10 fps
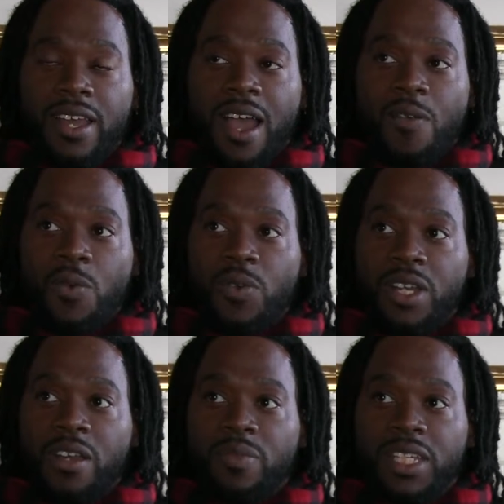I
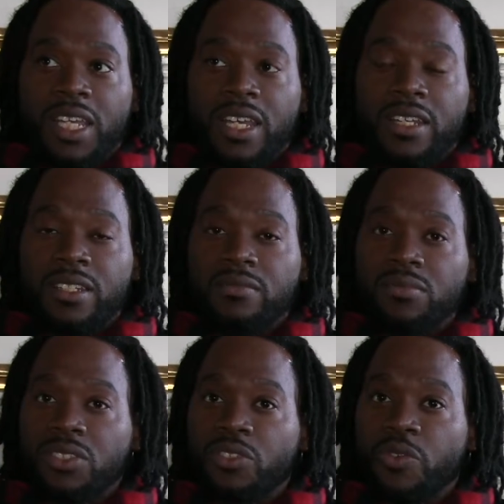woke up kicking,
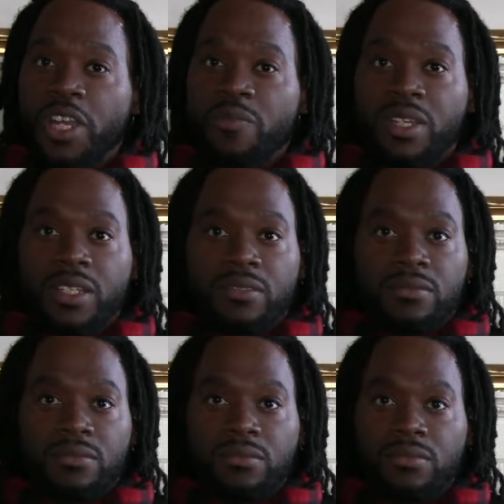screaming,